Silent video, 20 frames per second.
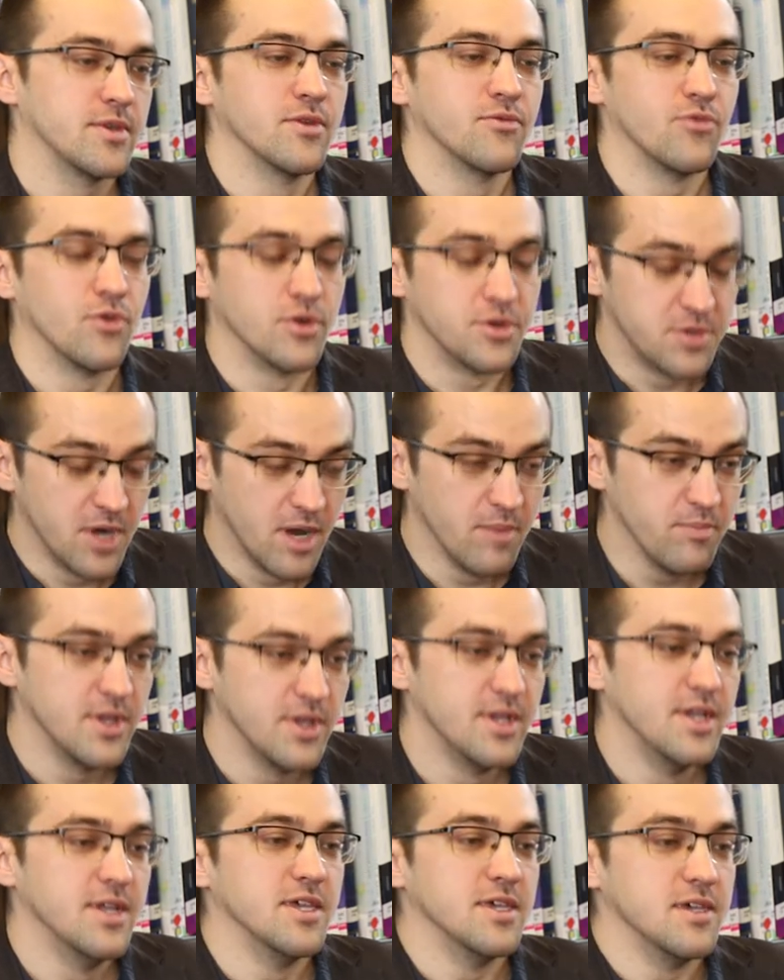for Trump
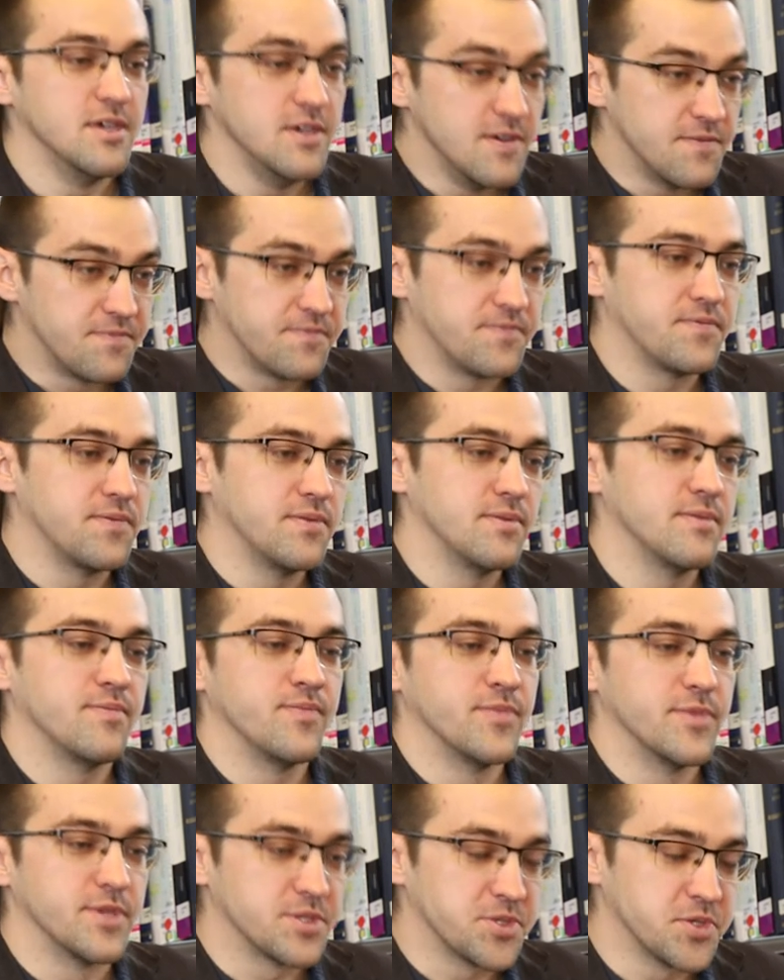if
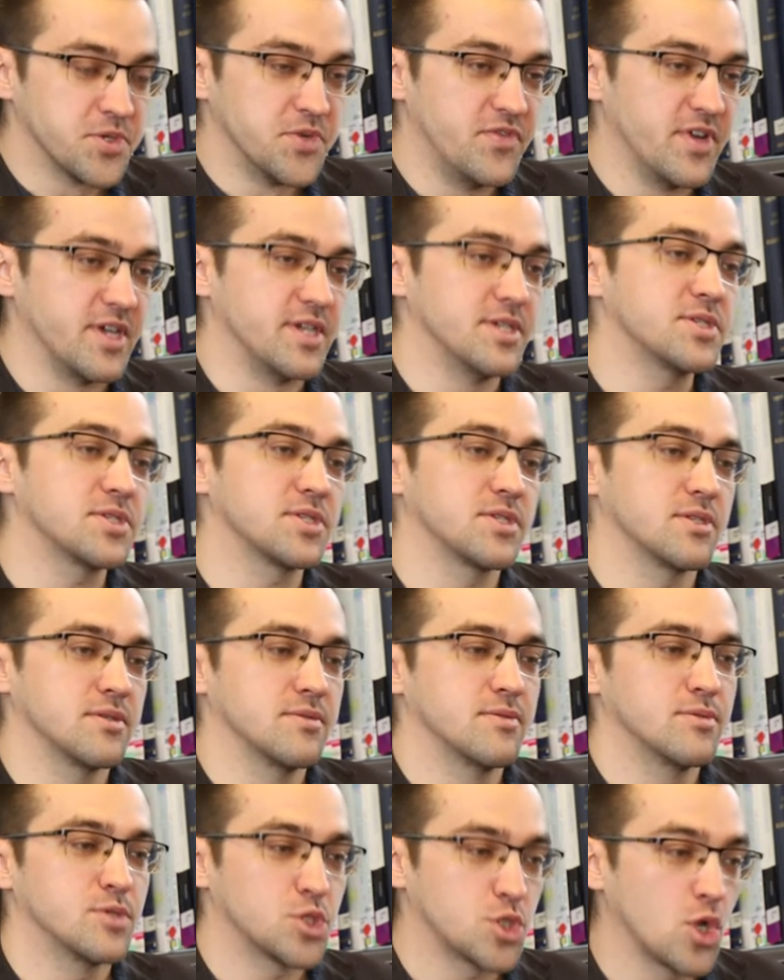the surveys
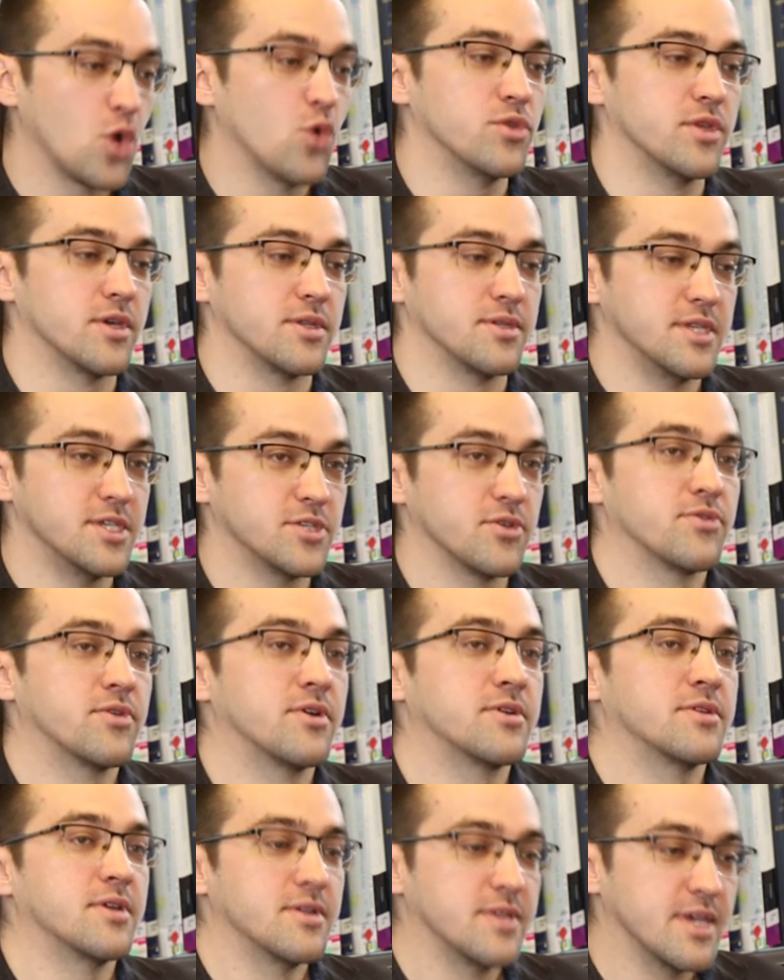show that these
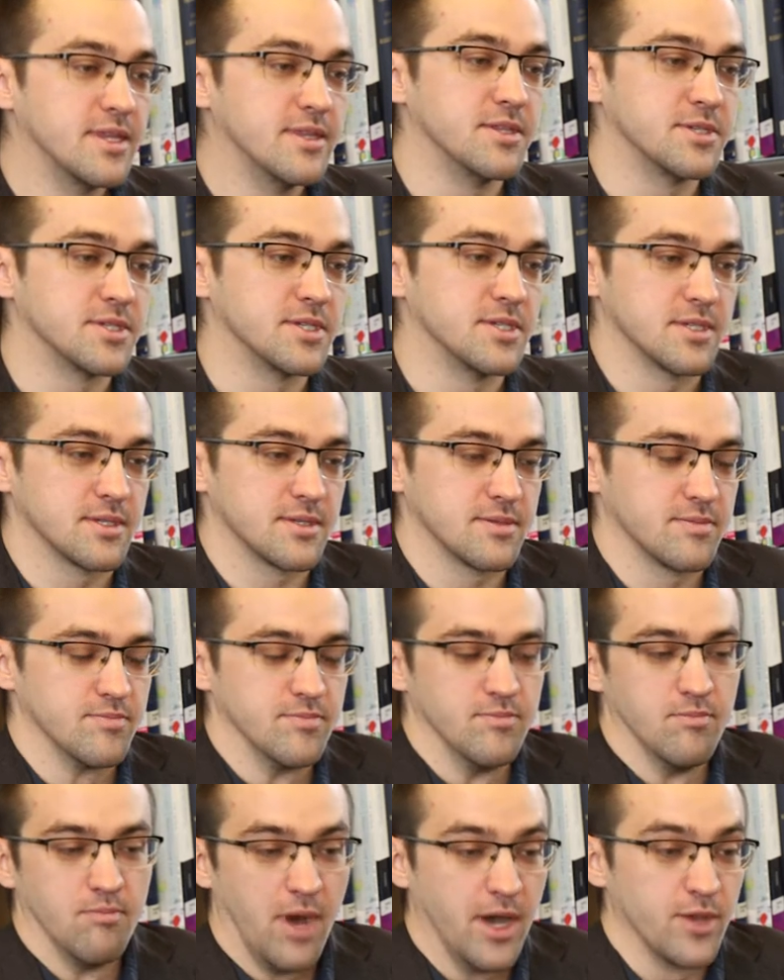authoritarian tendencies
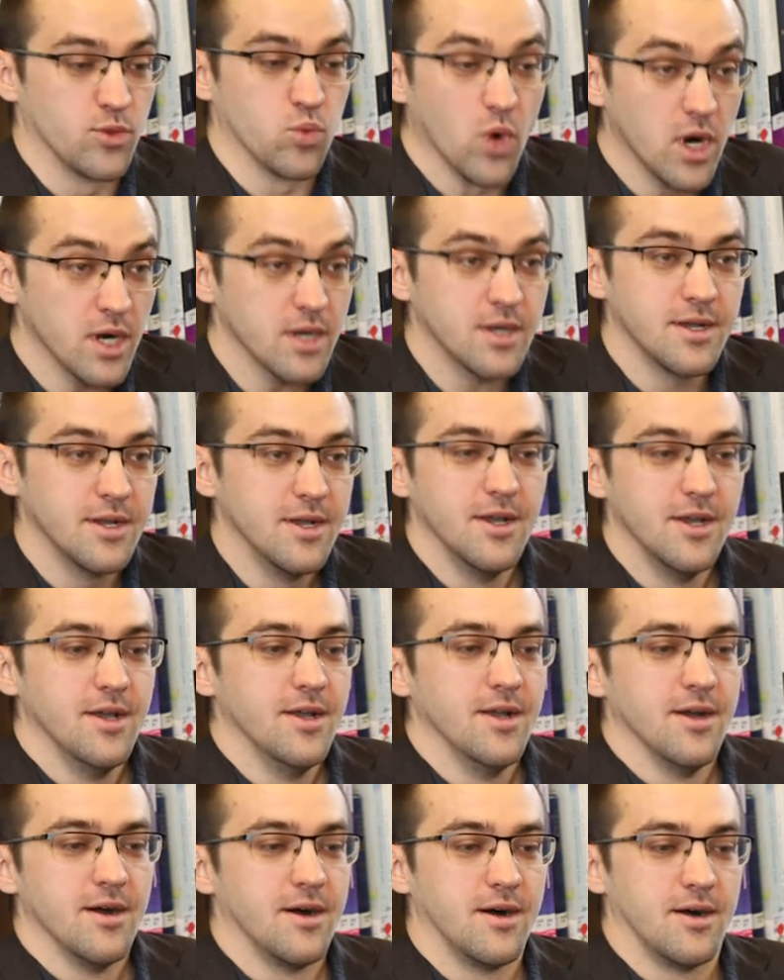might work,
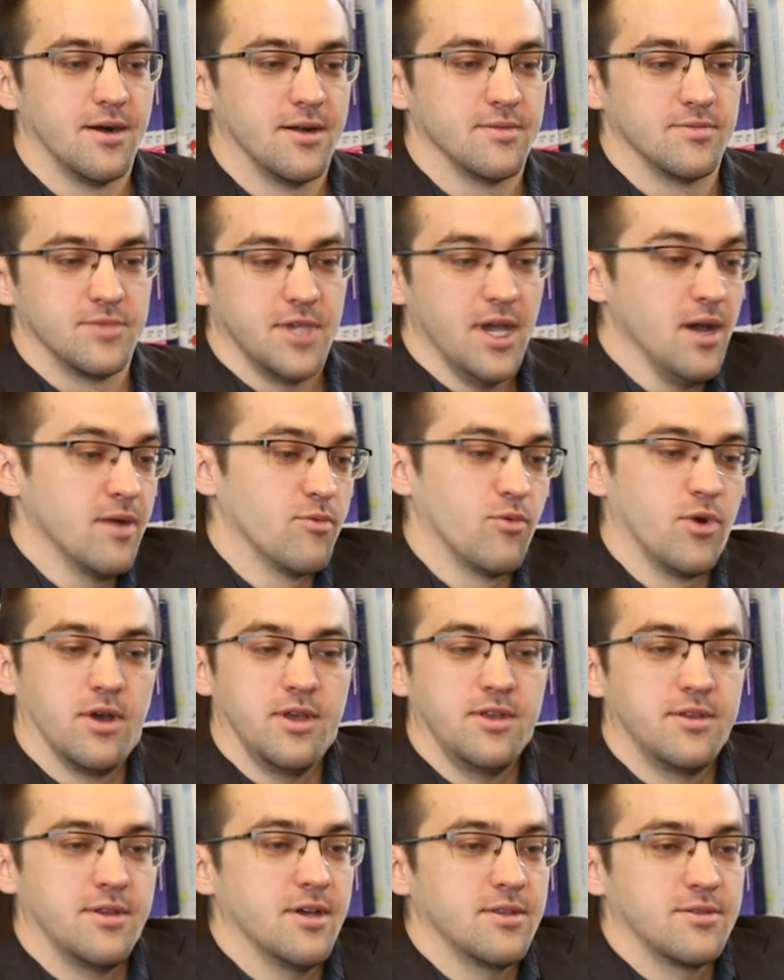um, yeah, why
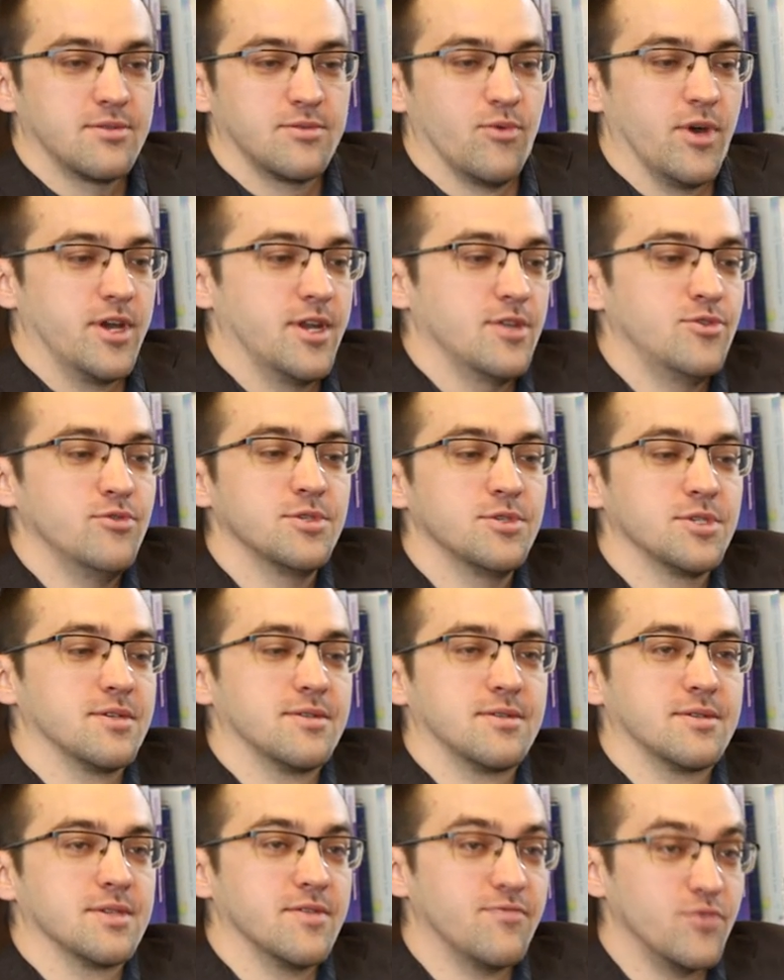not? Why not use
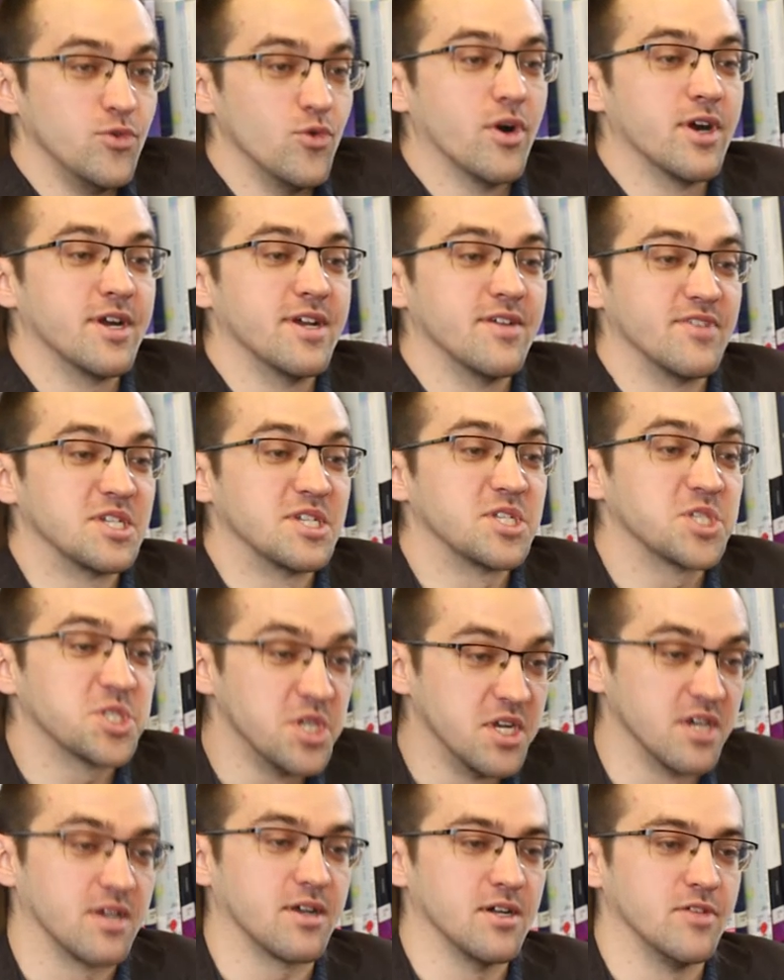it? If you are a very
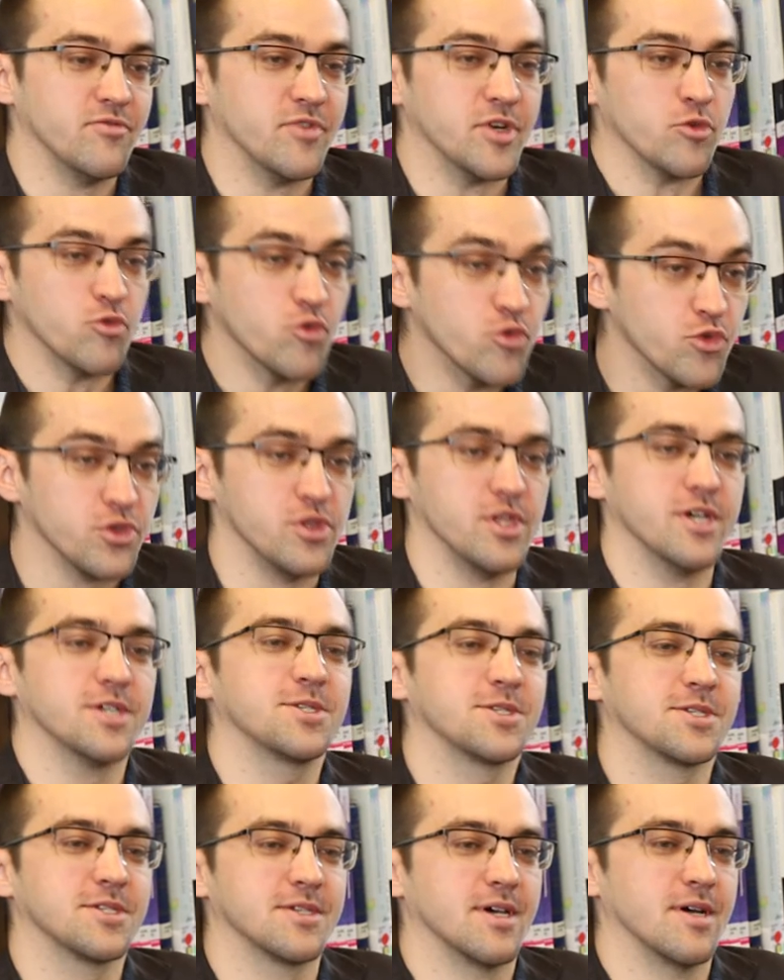cynical, very
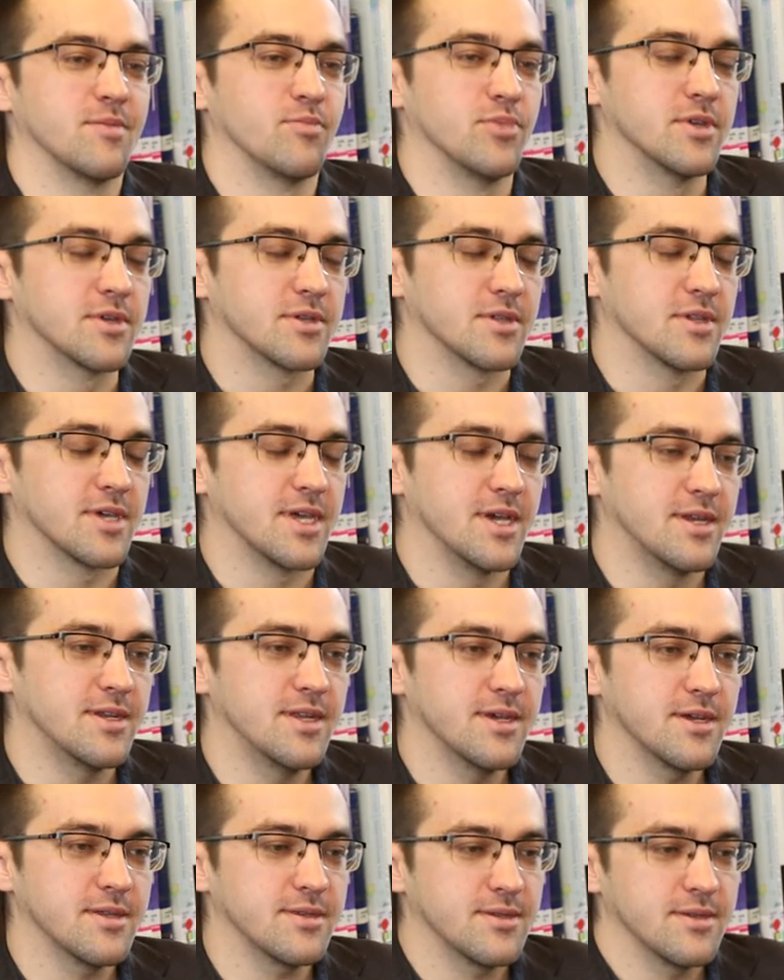ruthless uh, political
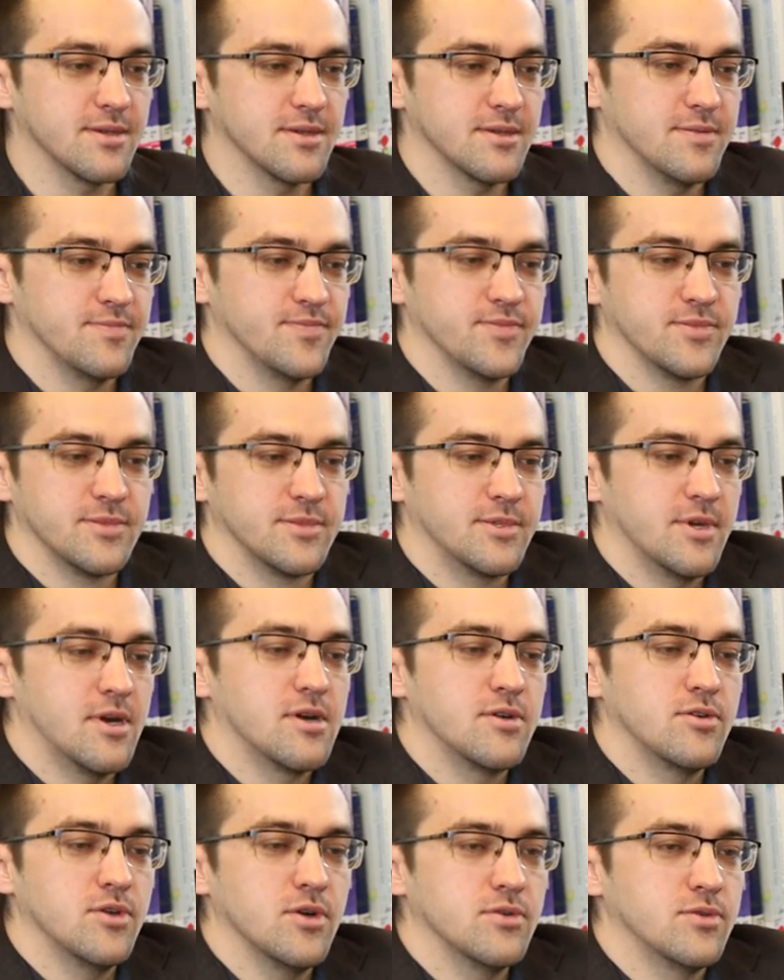candidate, um, there
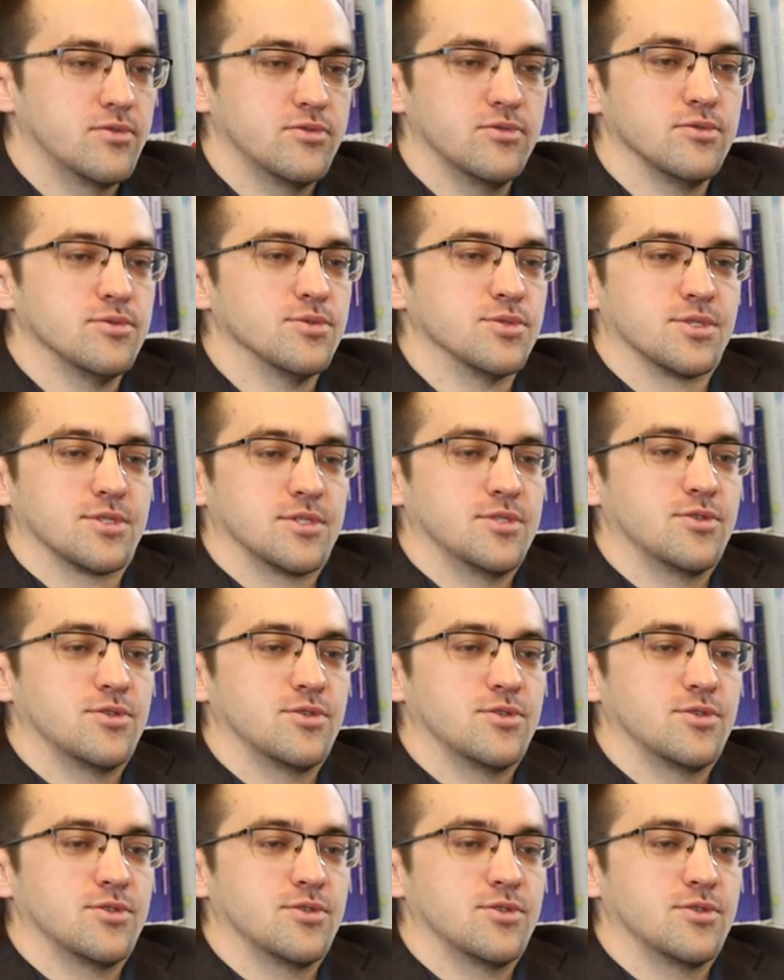are no rules.